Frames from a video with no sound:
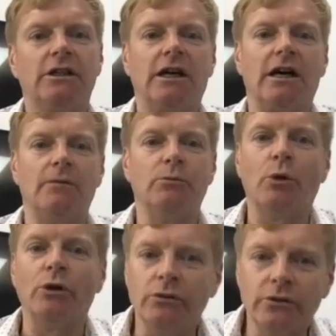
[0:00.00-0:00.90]
But
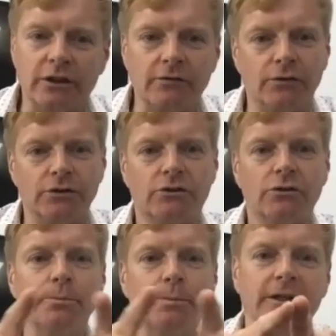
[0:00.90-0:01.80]
what you're looking for is
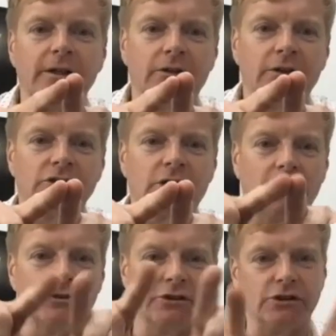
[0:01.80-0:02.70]
grouping that's
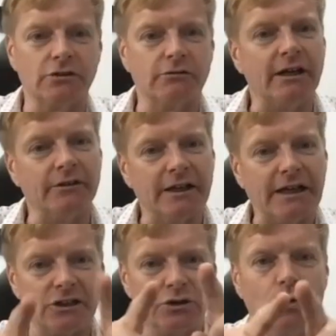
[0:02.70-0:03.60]
closest around the
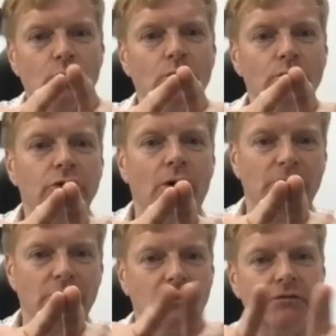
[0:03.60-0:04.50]
actual
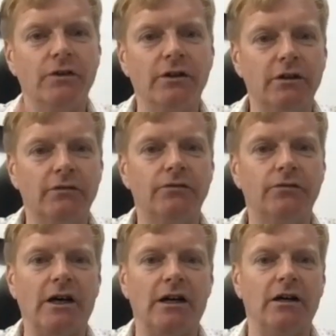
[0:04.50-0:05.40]
nominal
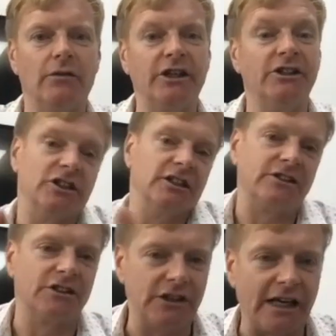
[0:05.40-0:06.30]
of an inch, and that's
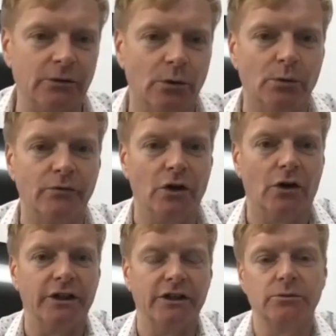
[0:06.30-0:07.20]
exactly what we've
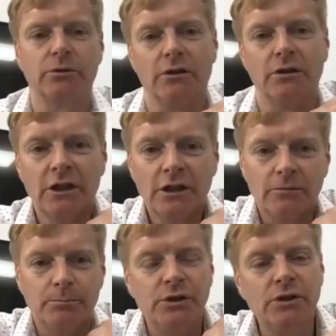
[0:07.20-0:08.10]
got here. So we've got
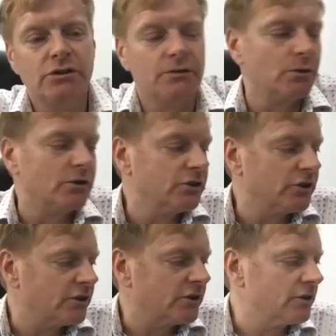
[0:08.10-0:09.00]
beautiful
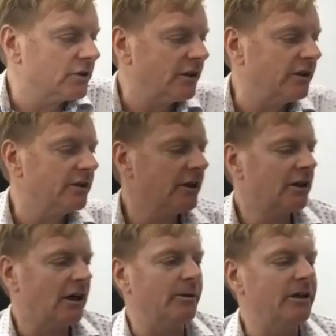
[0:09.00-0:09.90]
consistency.
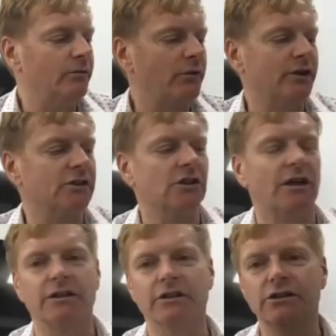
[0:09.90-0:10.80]
I mean, even things
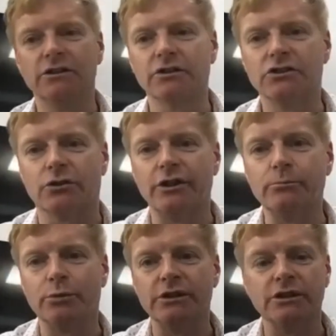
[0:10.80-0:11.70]
like the screen
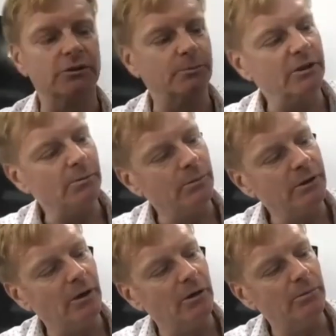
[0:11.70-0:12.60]
printing's been
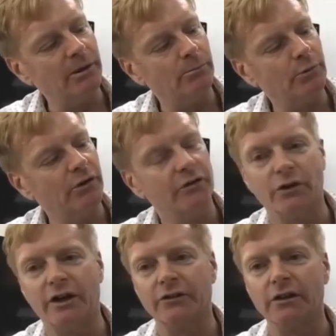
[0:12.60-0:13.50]
improved
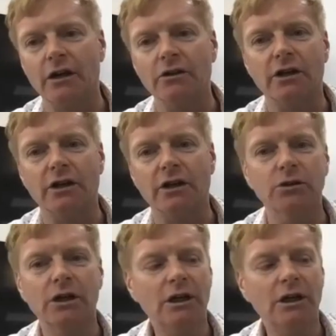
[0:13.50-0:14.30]
around the logo.